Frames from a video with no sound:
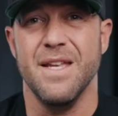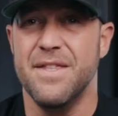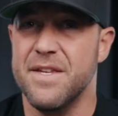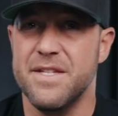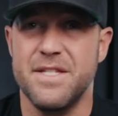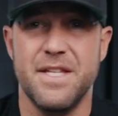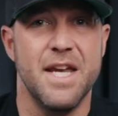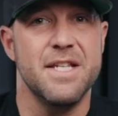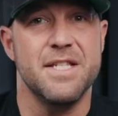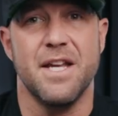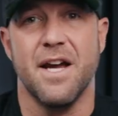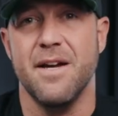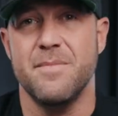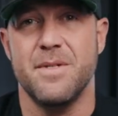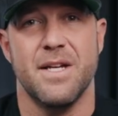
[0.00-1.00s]
And this takes
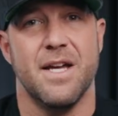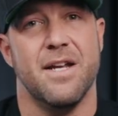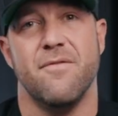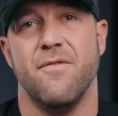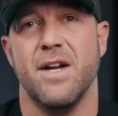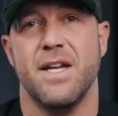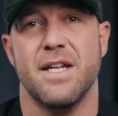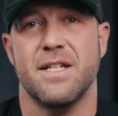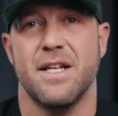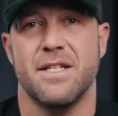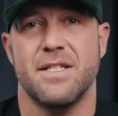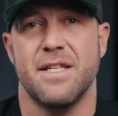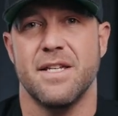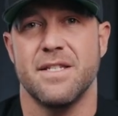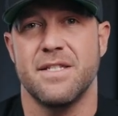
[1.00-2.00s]
time to kind of recognize
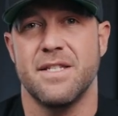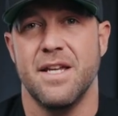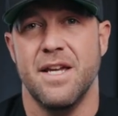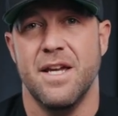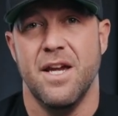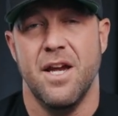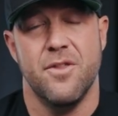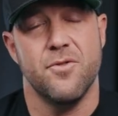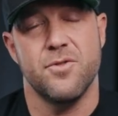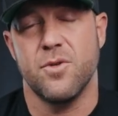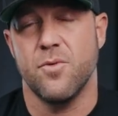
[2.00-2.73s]
this. And there's a